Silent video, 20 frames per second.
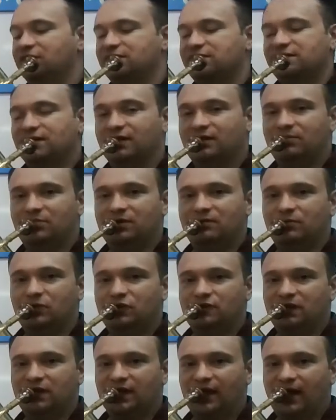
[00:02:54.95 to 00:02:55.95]
is going to be
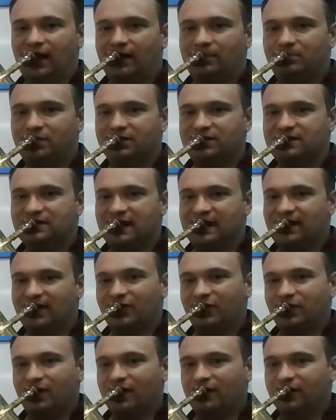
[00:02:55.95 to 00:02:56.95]
moving up and
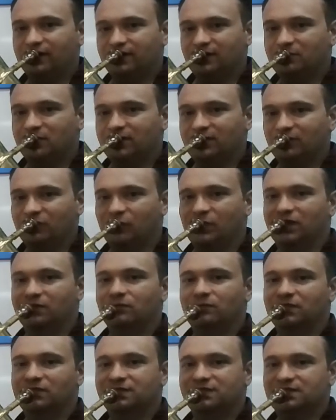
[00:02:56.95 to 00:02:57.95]
down on the middle one.
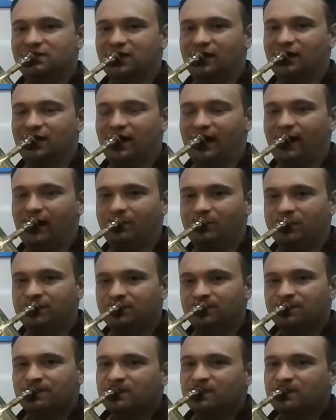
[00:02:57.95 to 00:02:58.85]
We'll start up.